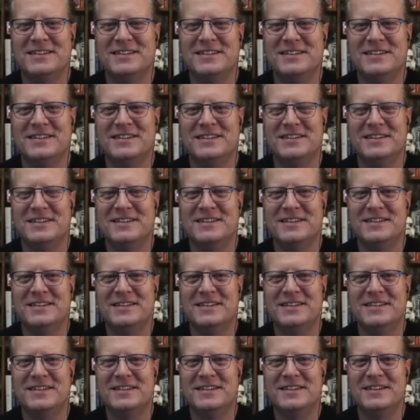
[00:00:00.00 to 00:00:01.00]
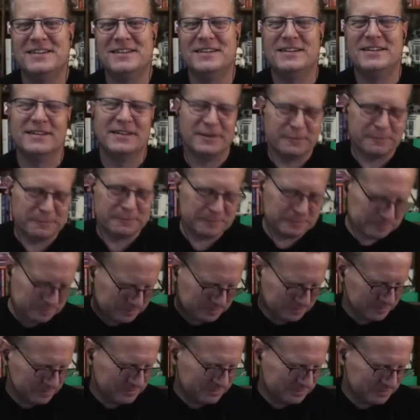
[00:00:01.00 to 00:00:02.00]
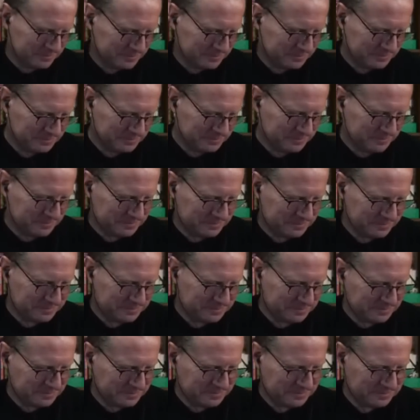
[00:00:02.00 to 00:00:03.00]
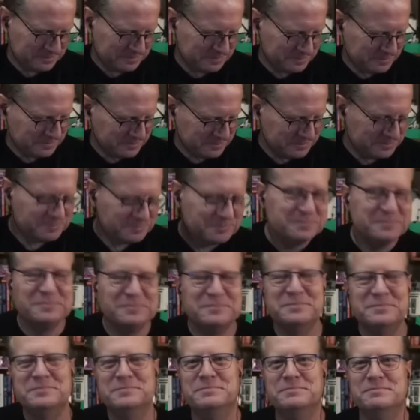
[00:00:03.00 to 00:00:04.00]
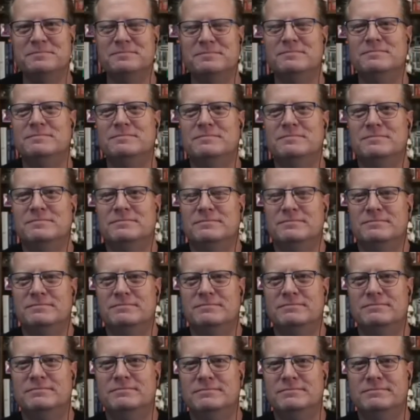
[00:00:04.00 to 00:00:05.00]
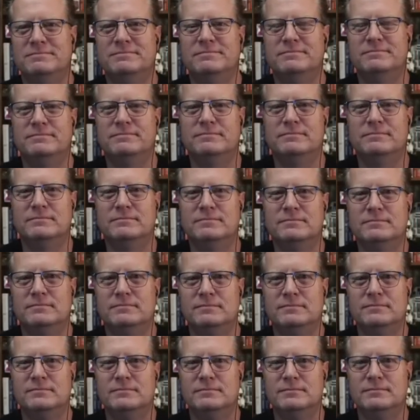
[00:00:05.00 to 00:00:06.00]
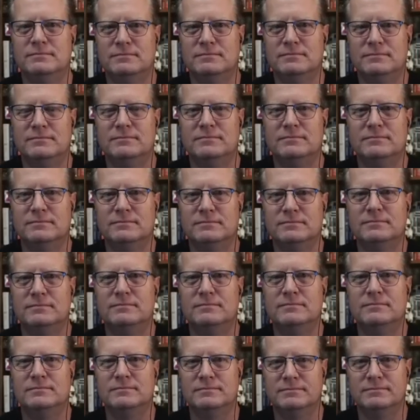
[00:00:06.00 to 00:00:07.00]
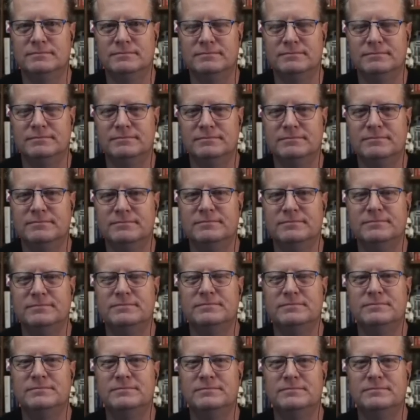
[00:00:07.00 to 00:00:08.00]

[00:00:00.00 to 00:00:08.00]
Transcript: [no speech]